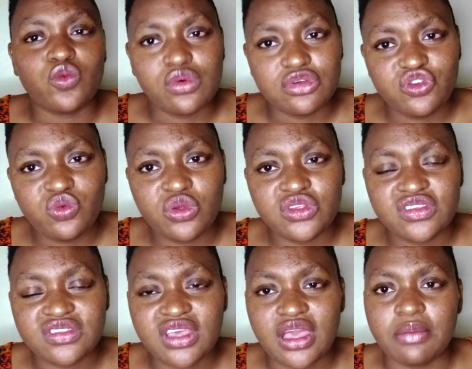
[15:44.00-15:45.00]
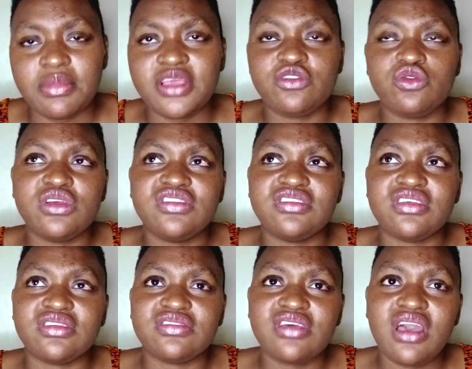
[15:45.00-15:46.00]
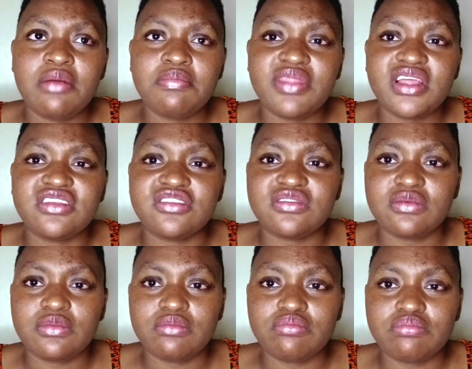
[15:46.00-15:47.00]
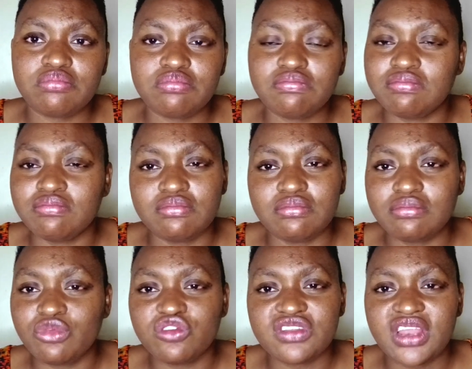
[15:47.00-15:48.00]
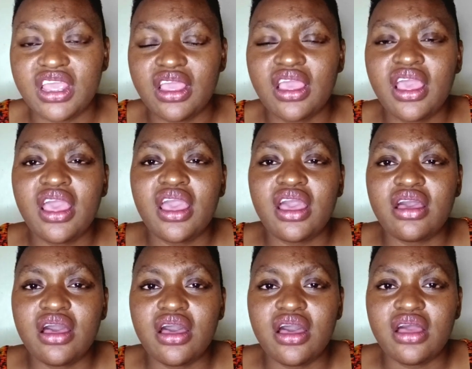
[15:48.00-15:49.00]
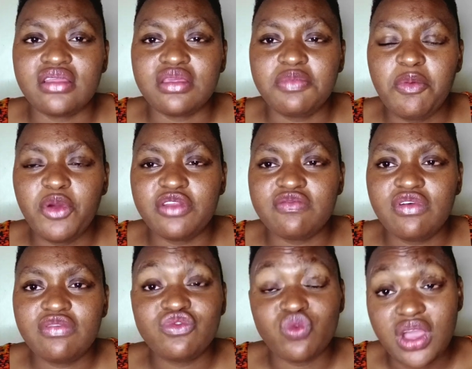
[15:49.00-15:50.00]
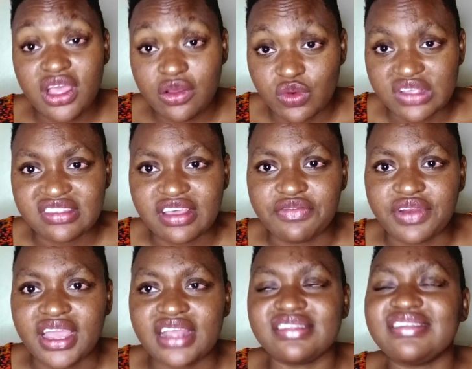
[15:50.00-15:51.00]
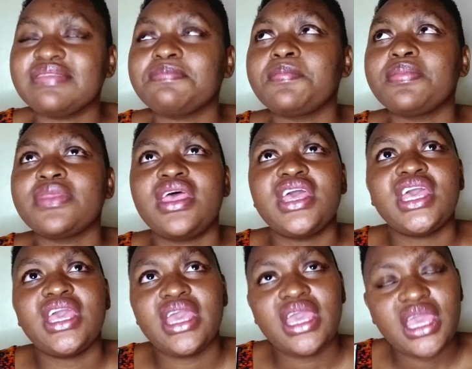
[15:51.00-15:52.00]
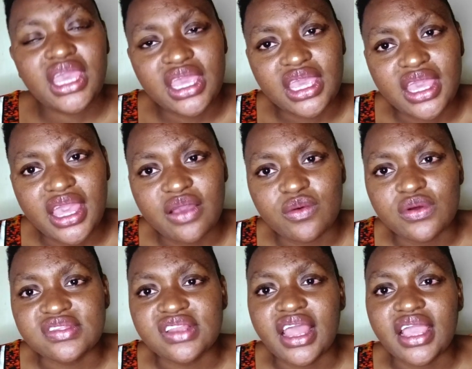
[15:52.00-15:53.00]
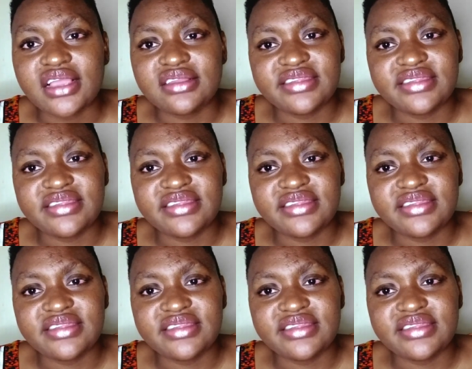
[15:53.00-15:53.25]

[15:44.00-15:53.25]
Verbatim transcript: "Wash wash scam. I saw it's a scam that mostly uh, the people involved were West Africans. Hey, I was like,